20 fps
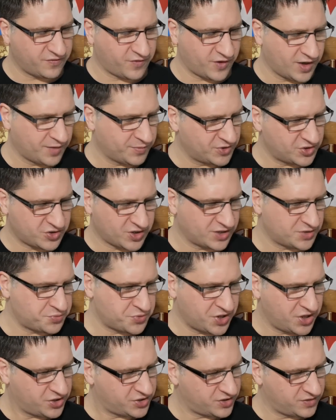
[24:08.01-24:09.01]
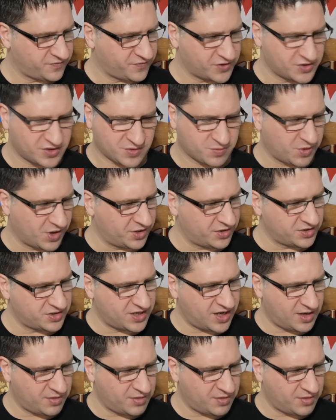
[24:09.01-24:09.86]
the farmers, transportation, first responders.